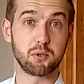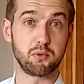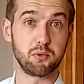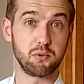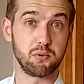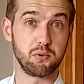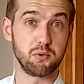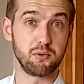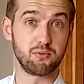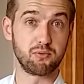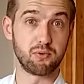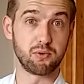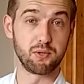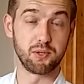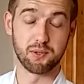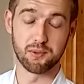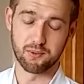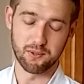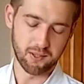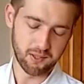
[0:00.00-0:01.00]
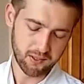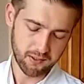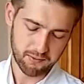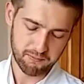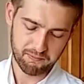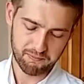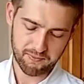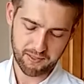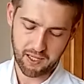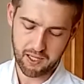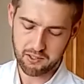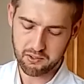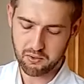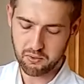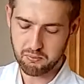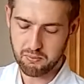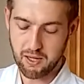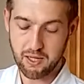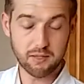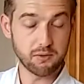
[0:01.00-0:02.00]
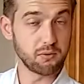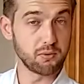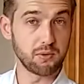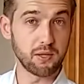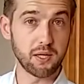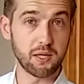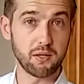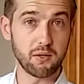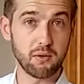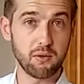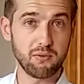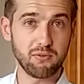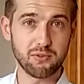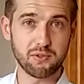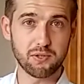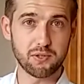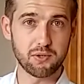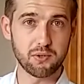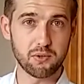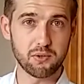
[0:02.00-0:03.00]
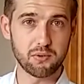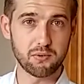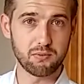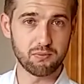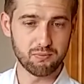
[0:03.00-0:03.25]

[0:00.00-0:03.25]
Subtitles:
to do it for you. I don't mind to take it off, it's not